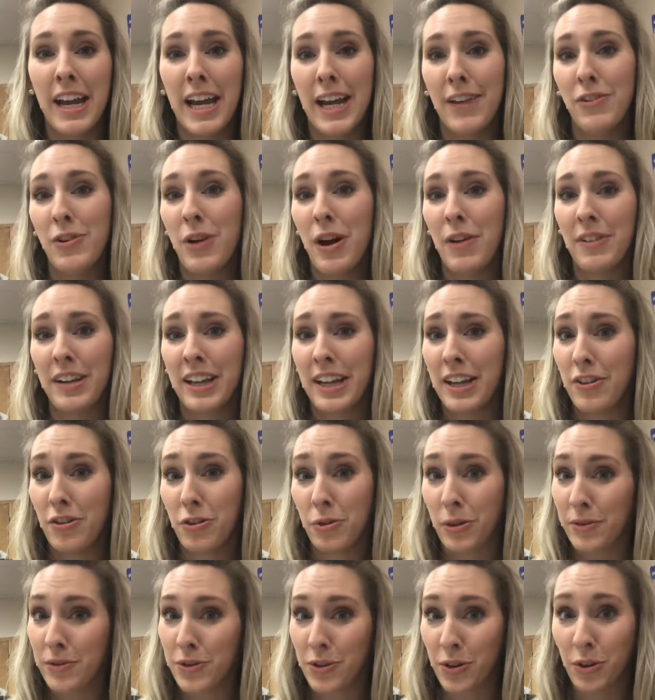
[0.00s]
If you have any
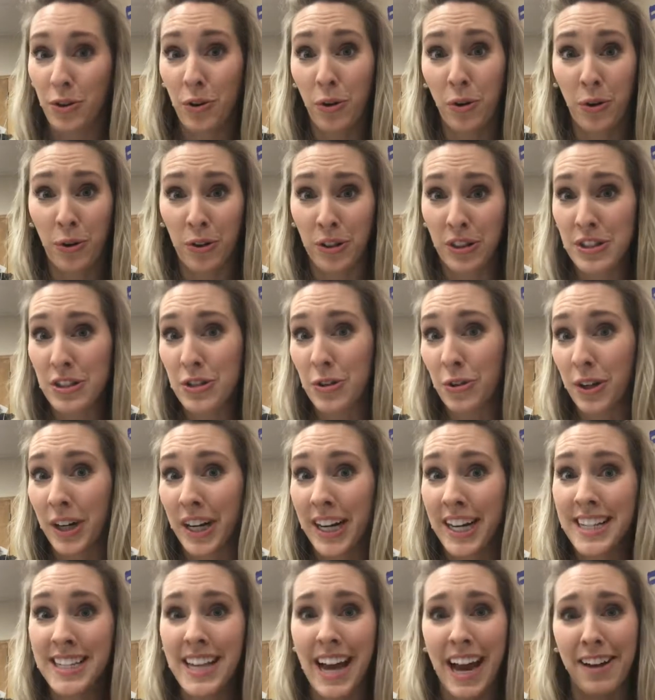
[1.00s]
thrift store horror
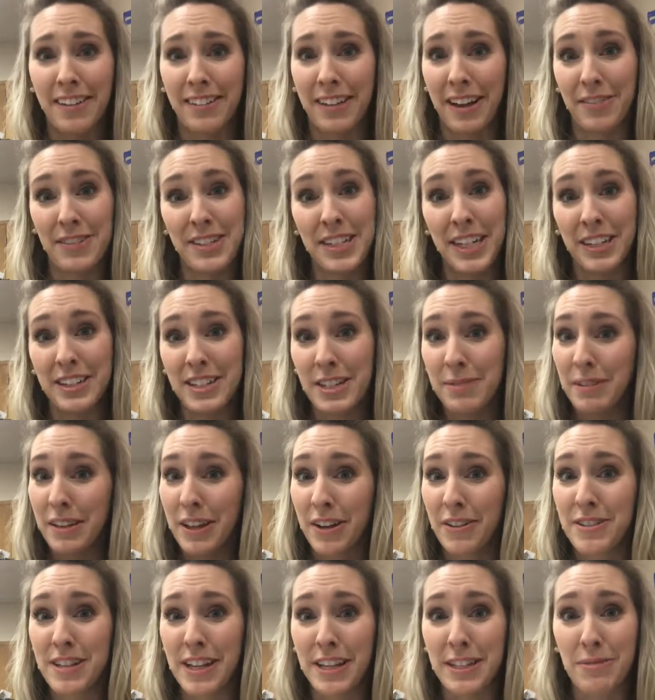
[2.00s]
stories, I'd love to hear some of
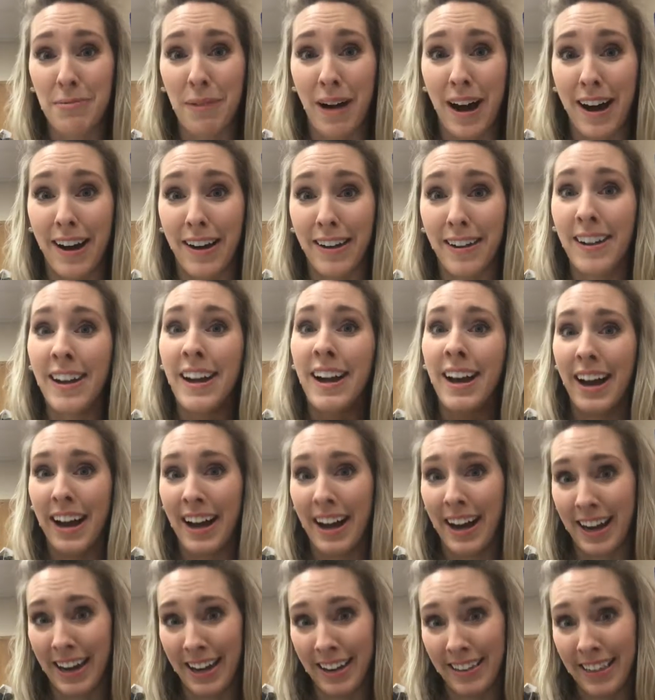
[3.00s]
those as well.
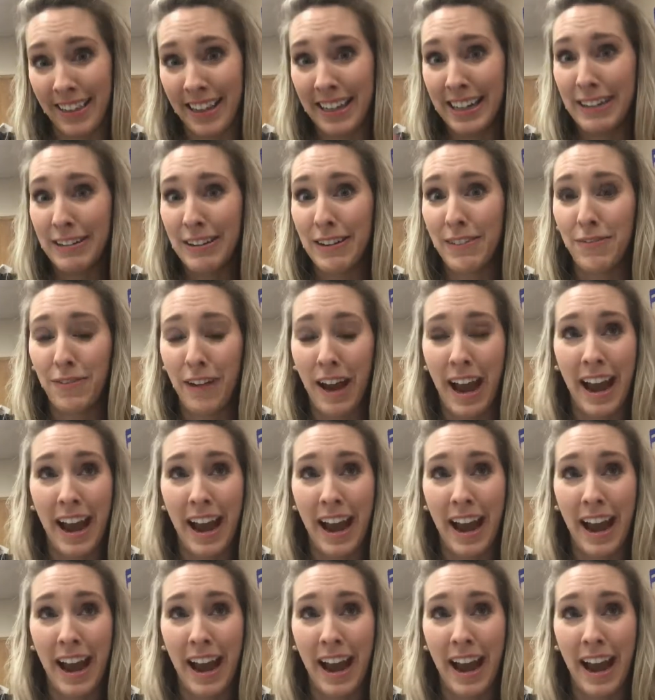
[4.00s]
I think if